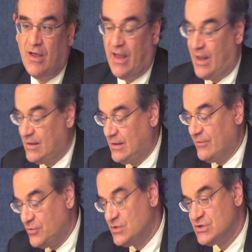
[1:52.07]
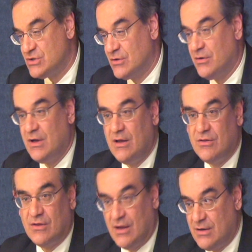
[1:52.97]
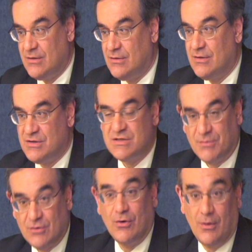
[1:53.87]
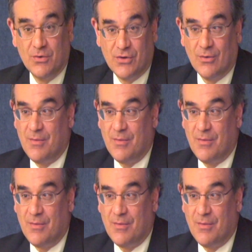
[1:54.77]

and if you disagree, then there's something wrong with you.